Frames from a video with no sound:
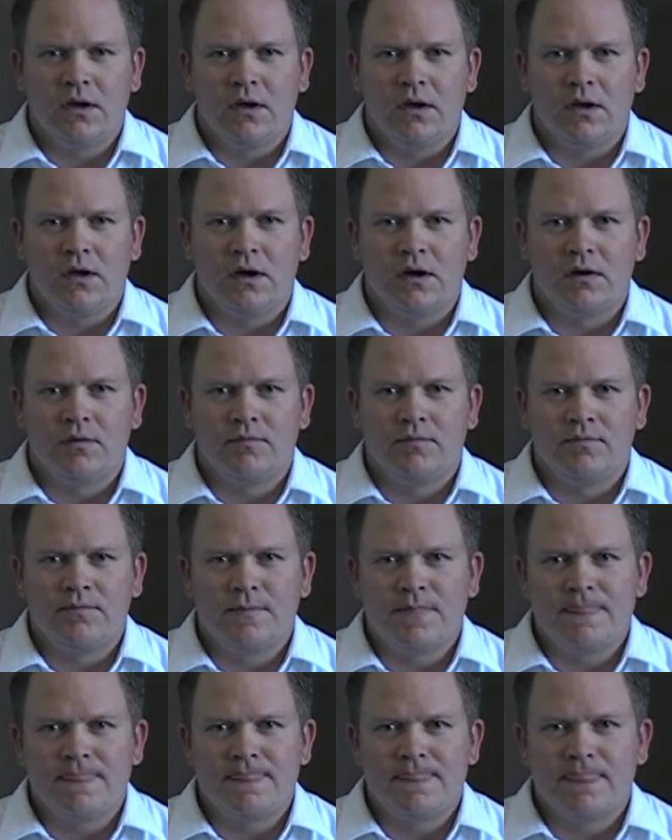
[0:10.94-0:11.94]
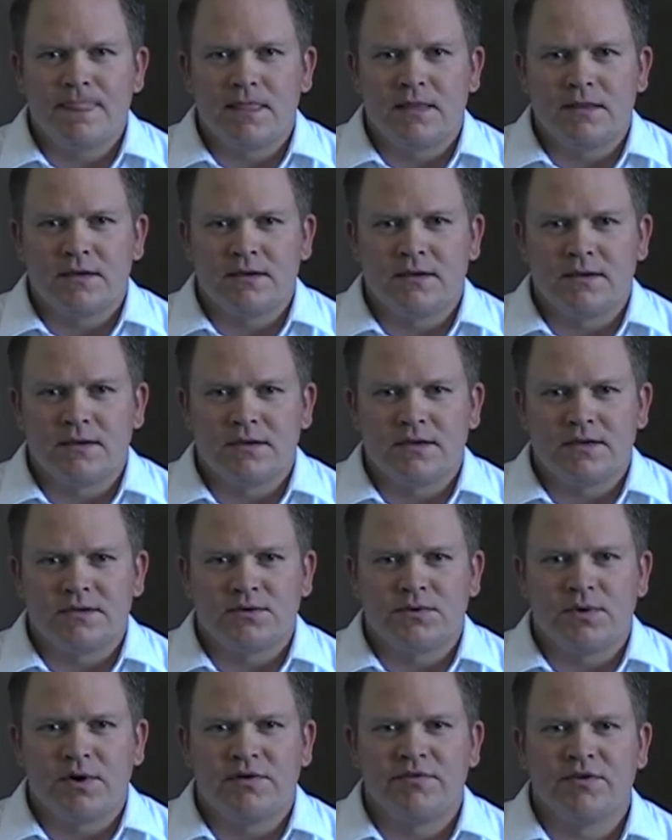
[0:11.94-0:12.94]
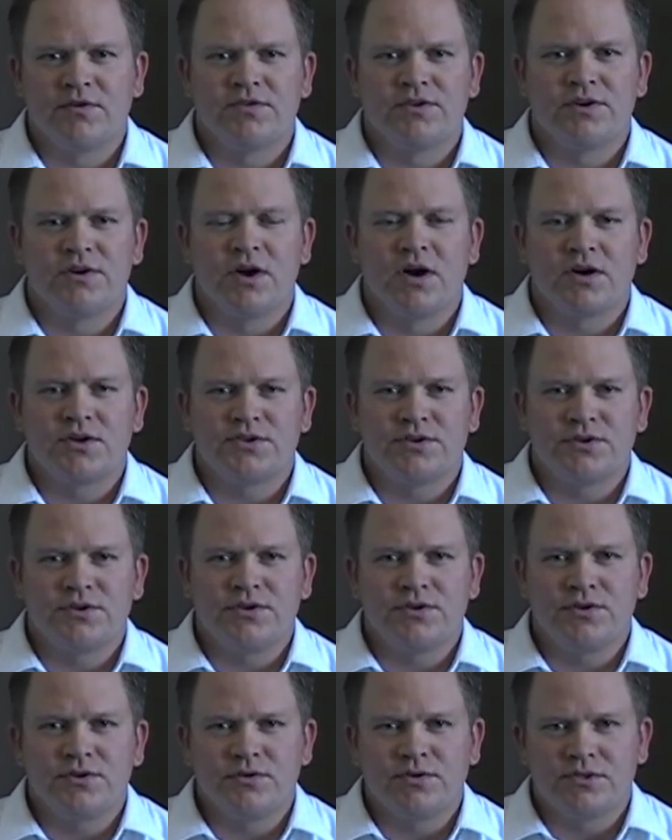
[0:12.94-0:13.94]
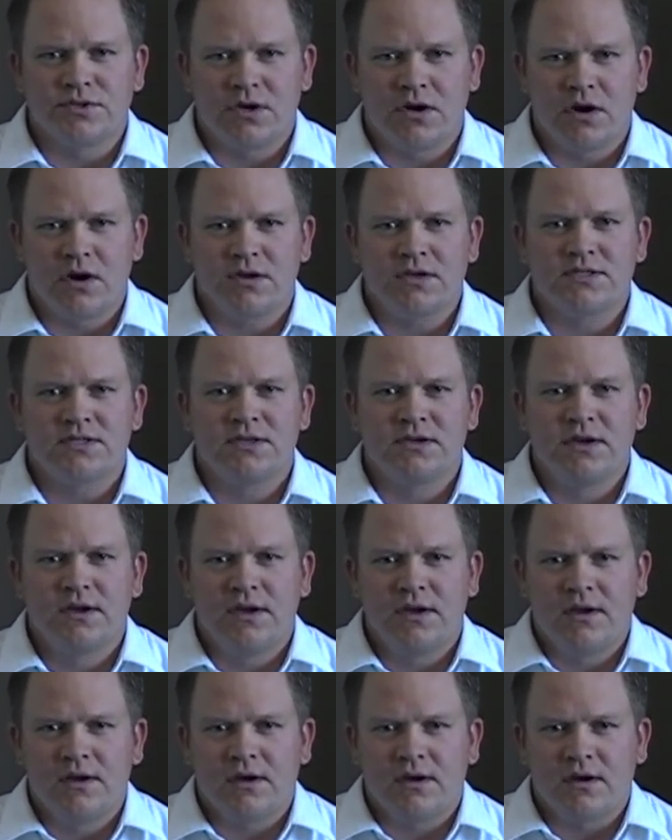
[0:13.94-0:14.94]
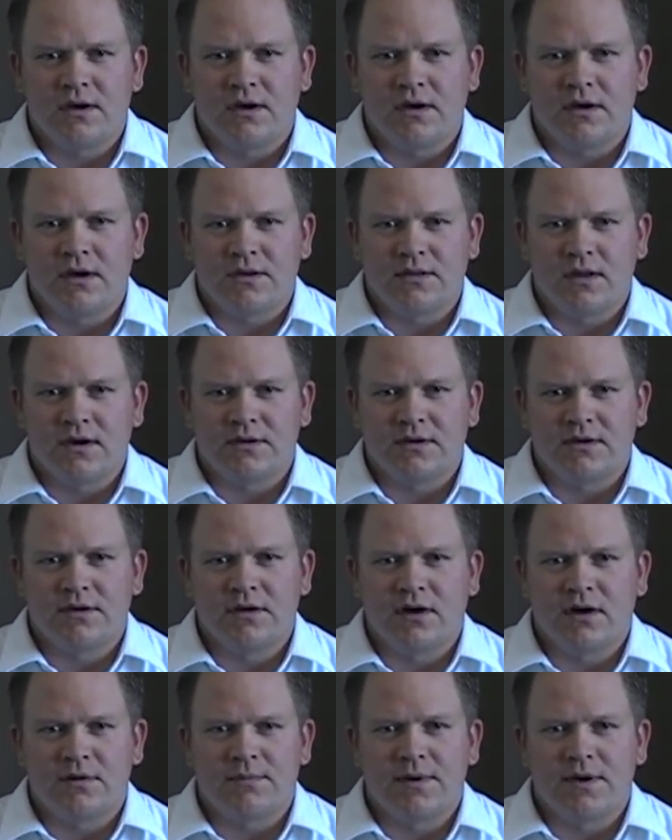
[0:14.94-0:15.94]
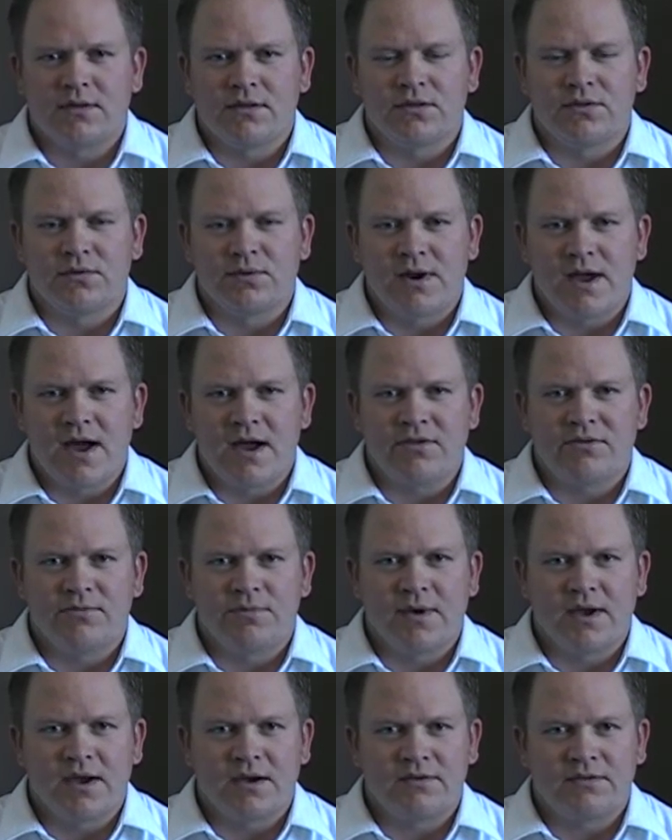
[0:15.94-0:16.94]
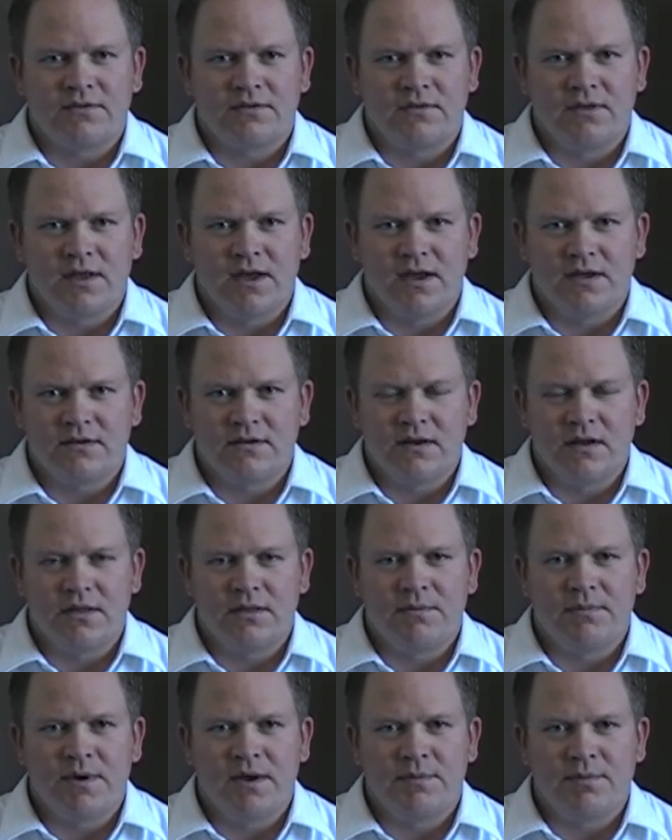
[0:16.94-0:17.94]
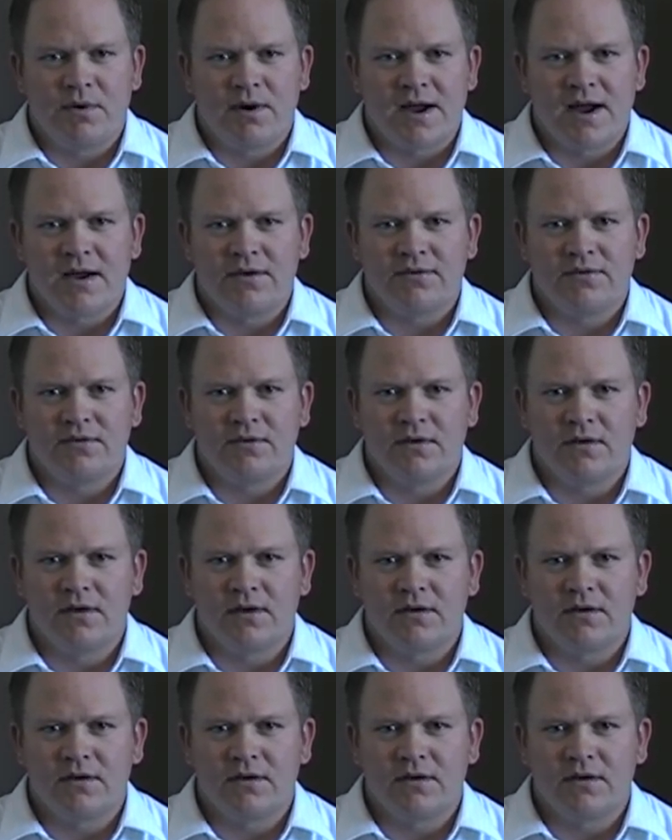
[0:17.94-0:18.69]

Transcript: As a way of introduction to SOX, I'd like to talk about the three aspects that the paper asks.